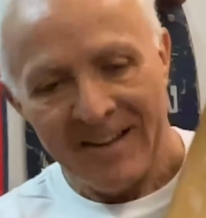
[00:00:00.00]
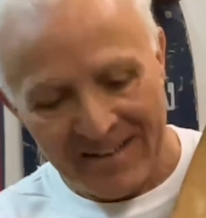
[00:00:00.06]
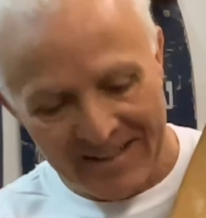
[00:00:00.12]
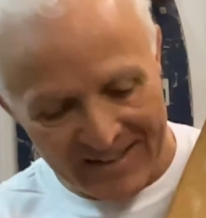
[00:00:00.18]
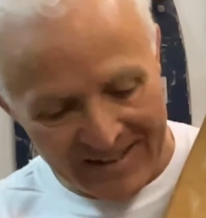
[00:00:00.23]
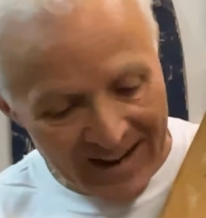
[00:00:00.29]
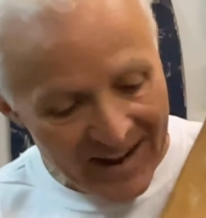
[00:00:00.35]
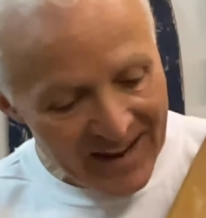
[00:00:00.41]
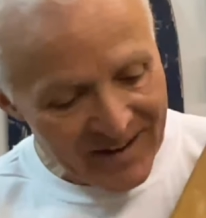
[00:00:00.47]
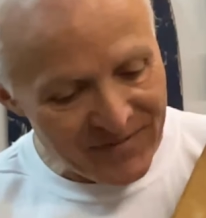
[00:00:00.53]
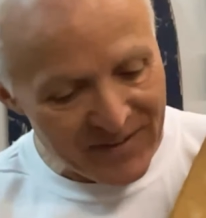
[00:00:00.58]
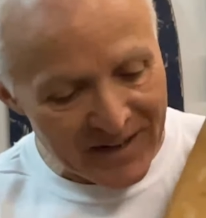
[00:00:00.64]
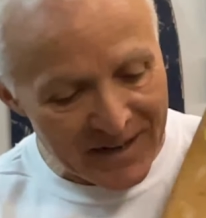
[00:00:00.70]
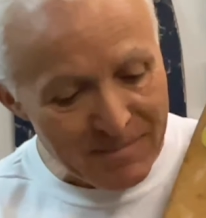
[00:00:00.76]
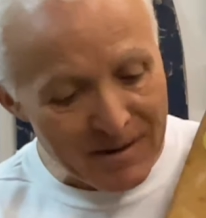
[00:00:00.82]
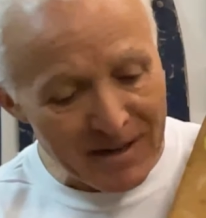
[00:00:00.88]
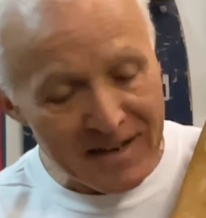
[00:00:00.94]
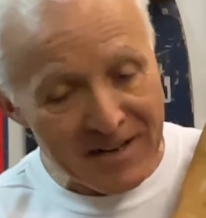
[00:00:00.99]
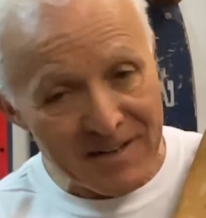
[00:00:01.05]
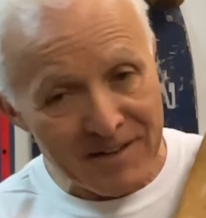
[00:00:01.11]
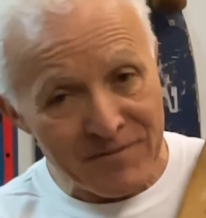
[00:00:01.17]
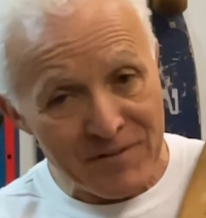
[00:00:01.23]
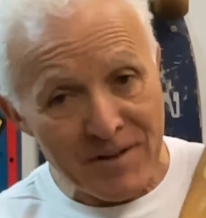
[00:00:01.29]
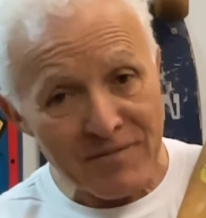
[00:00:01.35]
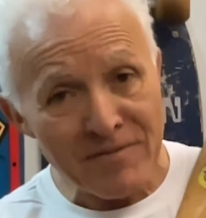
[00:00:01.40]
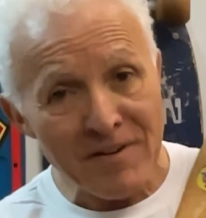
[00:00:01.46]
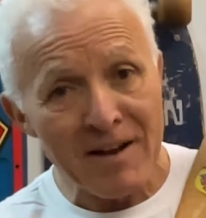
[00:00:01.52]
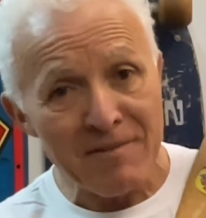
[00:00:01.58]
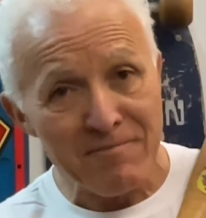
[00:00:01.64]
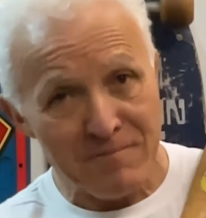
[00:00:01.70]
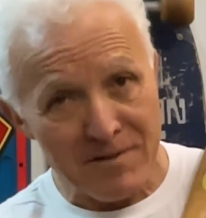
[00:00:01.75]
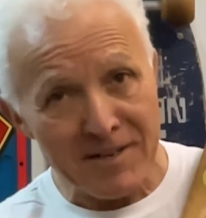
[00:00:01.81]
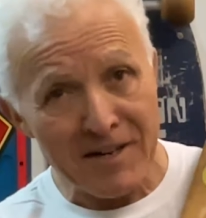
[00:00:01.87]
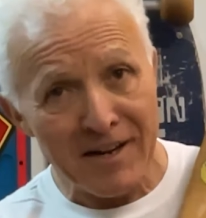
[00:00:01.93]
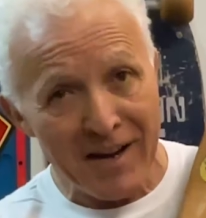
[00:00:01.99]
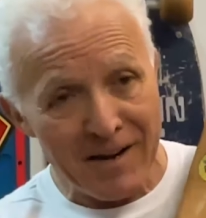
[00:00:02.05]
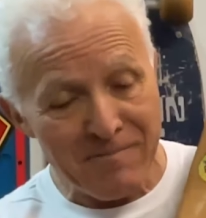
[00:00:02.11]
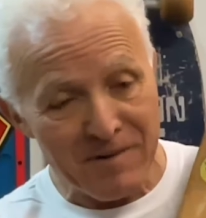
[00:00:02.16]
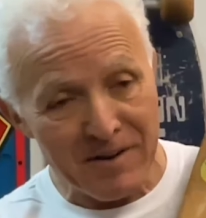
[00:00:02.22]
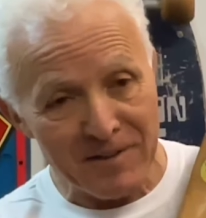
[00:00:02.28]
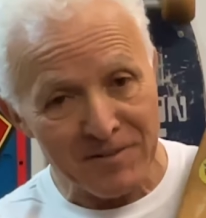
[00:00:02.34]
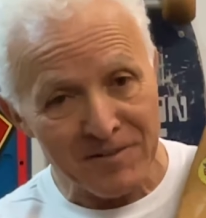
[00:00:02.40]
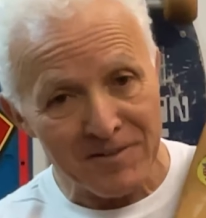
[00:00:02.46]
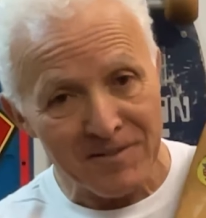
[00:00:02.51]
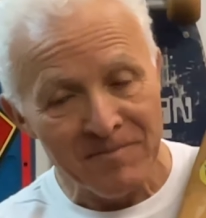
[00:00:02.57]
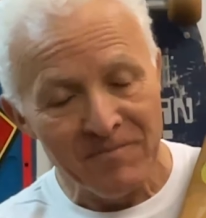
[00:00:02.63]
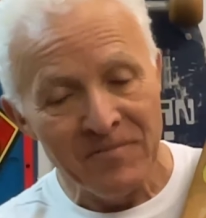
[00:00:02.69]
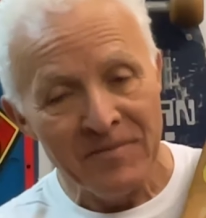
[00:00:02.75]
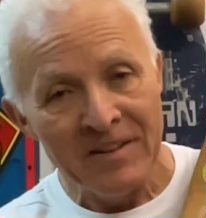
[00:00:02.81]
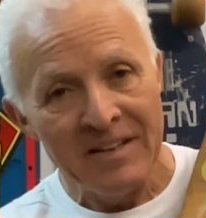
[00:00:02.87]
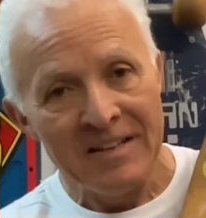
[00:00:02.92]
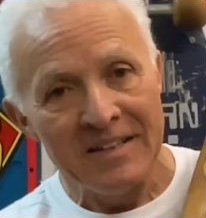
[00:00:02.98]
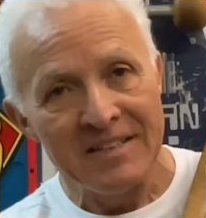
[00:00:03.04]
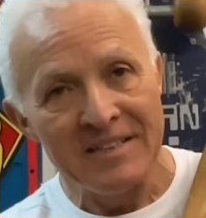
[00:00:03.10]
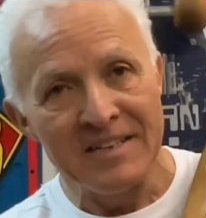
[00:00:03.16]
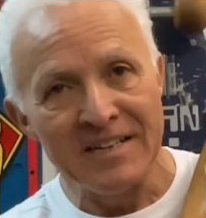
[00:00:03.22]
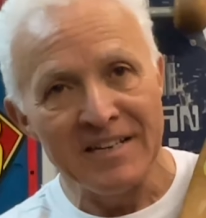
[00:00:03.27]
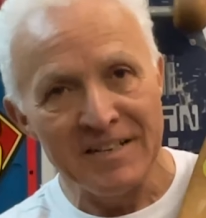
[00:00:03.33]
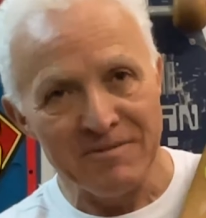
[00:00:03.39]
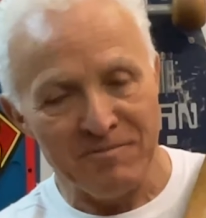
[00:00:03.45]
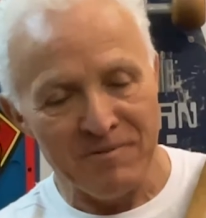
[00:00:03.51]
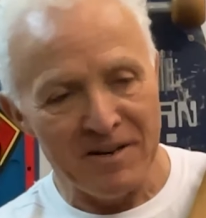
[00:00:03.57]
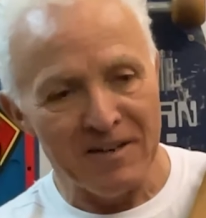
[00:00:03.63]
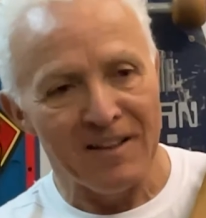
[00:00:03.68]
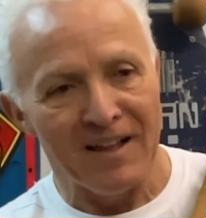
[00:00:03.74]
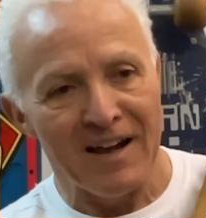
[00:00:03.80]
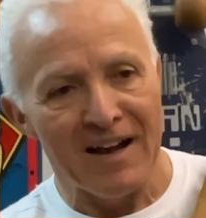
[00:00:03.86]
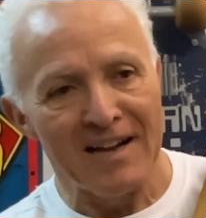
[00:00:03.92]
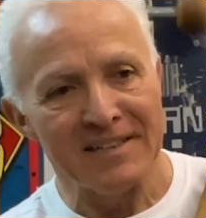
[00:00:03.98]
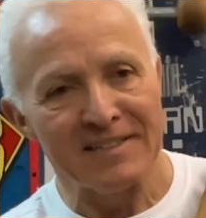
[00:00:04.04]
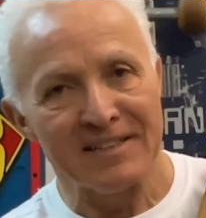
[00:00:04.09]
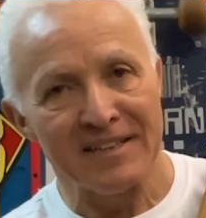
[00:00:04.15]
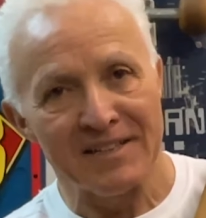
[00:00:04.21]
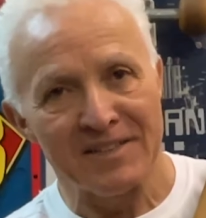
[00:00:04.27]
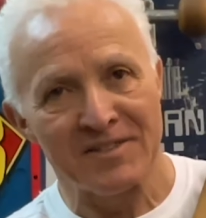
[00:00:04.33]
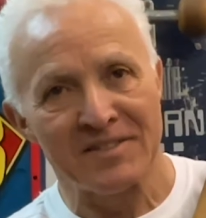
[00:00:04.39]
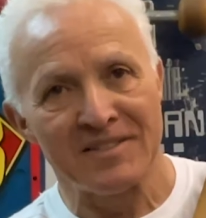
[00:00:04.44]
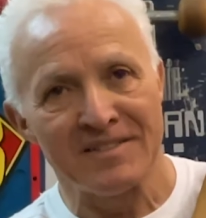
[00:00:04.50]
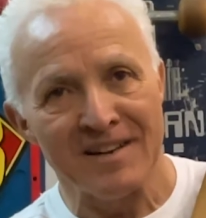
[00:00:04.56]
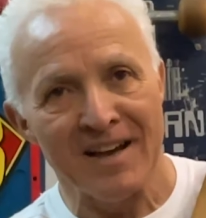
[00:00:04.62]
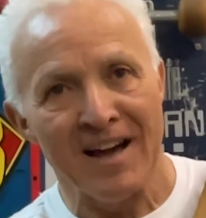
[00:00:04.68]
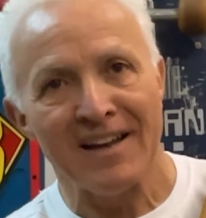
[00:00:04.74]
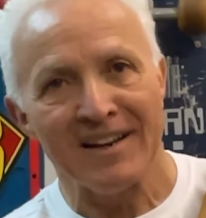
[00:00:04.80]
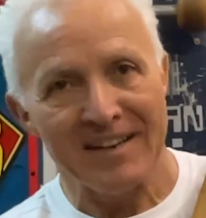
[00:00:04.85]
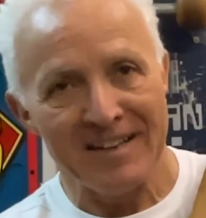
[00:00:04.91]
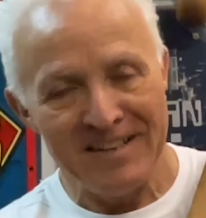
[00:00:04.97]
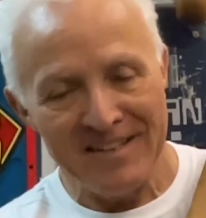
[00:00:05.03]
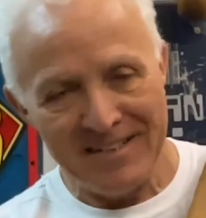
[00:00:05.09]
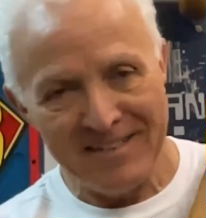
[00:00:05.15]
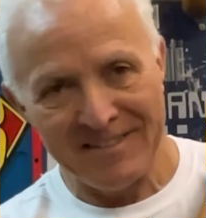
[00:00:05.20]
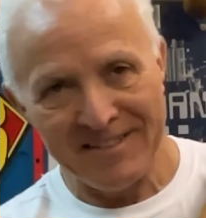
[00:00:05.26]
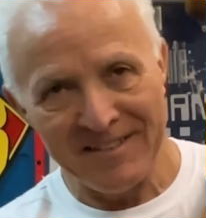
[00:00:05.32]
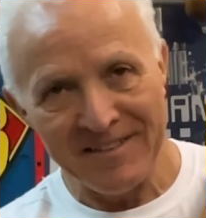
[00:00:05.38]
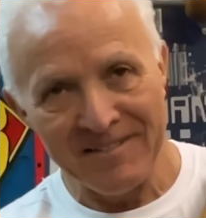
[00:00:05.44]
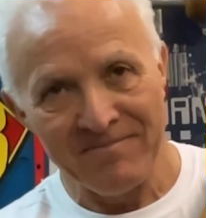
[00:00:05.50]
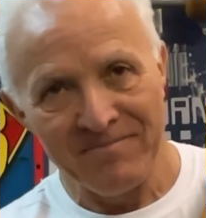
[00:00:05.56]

And if you have not ridden an 8-wheeler, you need to realize it's not easy.